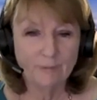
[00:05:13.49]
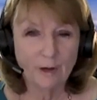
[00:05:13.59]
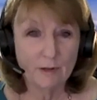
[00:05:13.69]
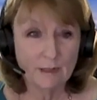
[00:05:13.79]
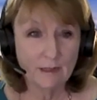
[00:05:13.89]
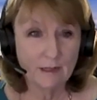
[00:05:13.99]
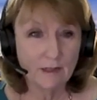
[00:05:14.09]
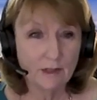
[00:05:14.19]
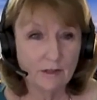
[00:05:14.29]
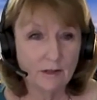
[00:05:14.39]

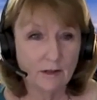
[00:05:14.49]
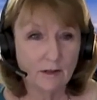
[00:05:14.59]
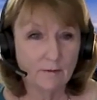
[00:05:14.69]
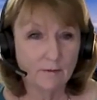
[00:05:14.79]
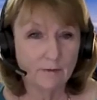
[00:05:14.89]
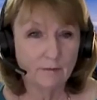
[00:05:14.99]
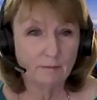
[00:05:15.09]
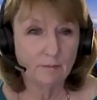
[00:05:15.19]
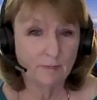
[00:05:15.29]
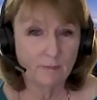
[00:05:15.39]
representation of
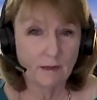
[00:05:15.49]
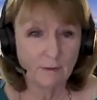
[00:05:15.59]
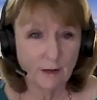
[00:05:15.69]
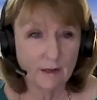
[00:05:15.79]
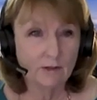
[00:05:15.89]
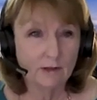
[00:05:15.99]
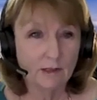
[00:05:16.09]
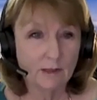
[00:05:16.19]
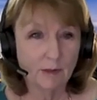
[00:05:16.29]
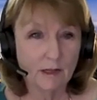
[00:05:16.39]
manufacturing
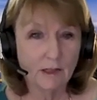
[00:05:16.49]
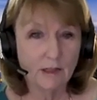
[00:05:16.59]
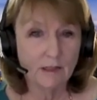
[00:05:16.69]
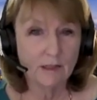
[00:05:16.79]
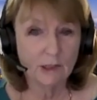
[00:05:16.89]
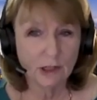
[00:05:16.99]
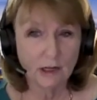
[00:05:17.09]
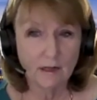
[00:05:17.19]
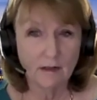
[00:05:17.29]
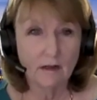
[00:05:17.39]
and supply chains in
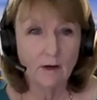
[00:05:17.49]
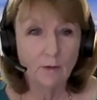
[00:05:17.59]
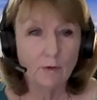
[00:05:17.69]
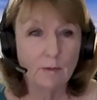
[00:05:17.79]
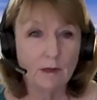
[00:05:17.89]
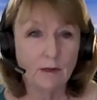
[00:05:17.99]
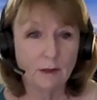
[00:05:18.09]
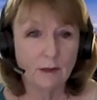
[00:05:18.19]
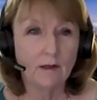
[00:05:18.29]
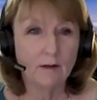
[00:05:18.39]
China would be
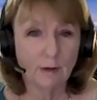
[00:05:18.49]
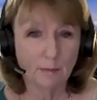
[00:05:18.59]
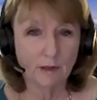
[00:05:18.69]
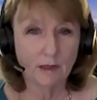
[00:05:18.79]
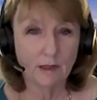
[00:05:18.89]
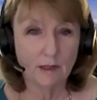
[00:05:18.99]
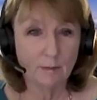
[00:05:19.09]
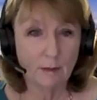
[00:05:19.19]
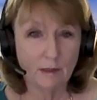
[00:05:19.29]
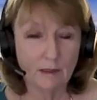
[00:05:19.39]
good in a replication,
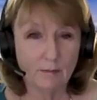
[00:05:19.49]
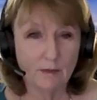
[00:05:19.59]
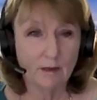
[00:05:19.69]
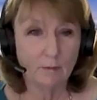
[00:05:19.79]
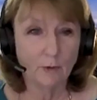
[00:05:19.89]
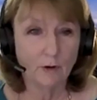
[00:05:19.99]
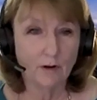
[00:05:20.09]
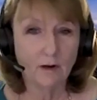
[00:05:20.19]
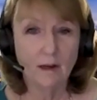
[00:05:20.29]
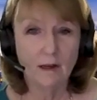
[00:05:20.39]
maybe something
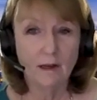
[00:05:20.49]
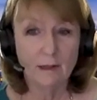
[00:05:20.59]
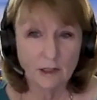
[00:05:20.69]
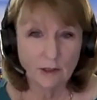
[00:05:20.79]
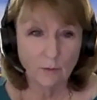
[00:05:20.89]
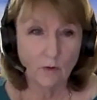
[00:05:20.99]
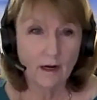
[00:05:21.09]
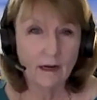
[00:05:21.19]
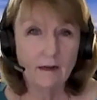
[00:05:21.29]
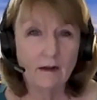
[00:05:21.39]
more
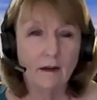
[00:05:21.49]
nationwide.